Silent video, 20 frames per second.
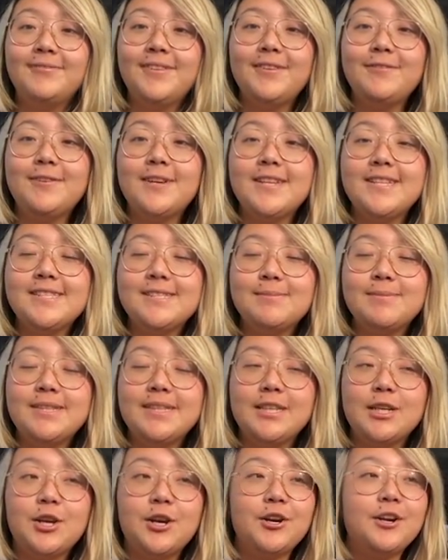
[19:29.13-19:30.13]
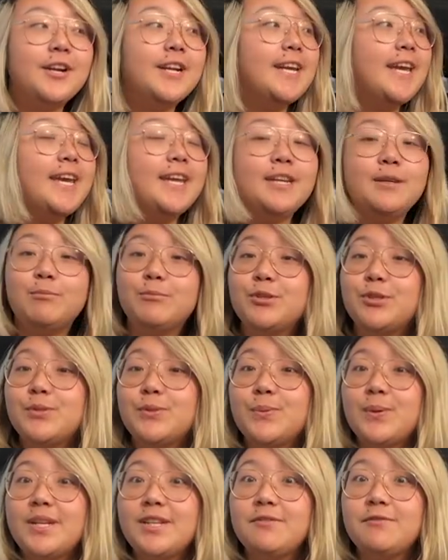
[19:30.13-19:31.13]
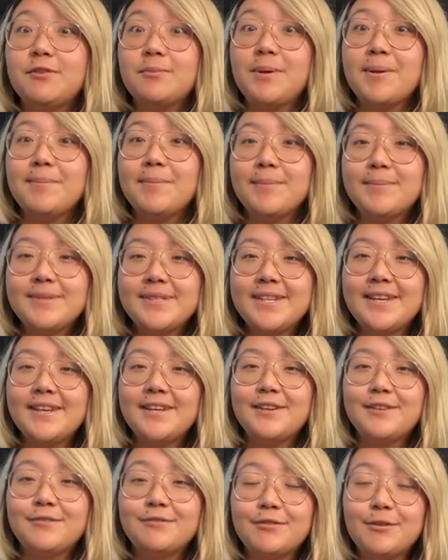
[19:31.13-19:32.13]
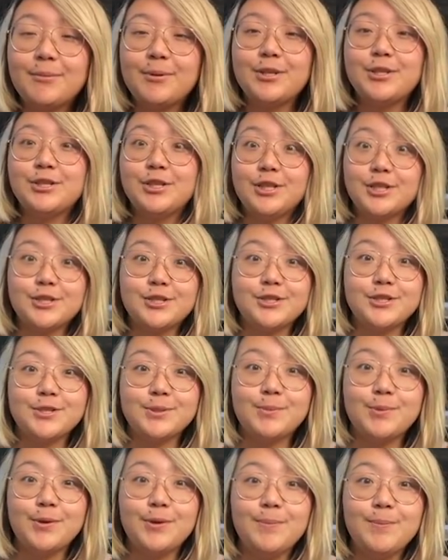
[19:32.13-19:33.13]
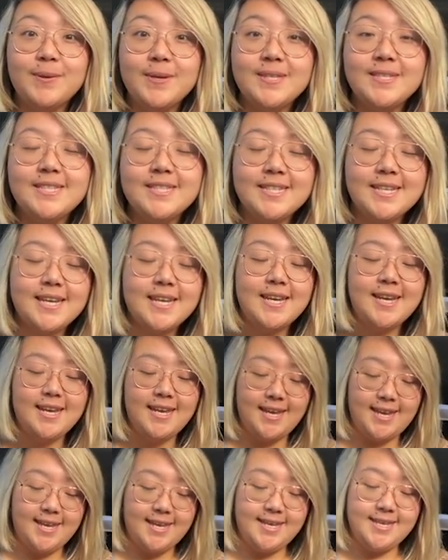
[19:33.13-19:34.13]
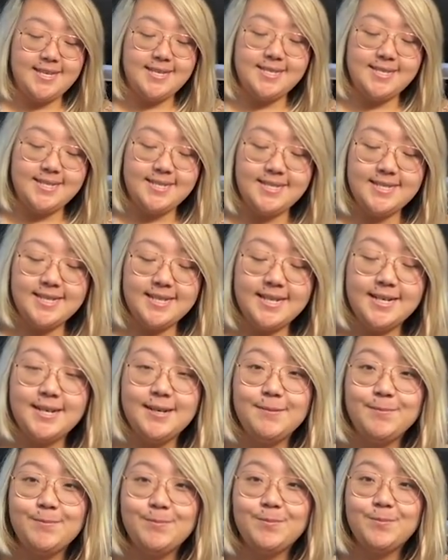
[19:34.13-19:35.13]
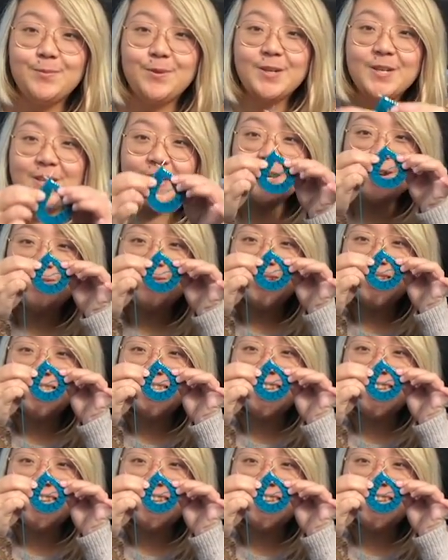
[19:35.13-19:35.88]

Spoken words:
Hi friends, I'm in the car again. I'm just waiting for my mom to get out from her doctor's appointment. And I'm working on my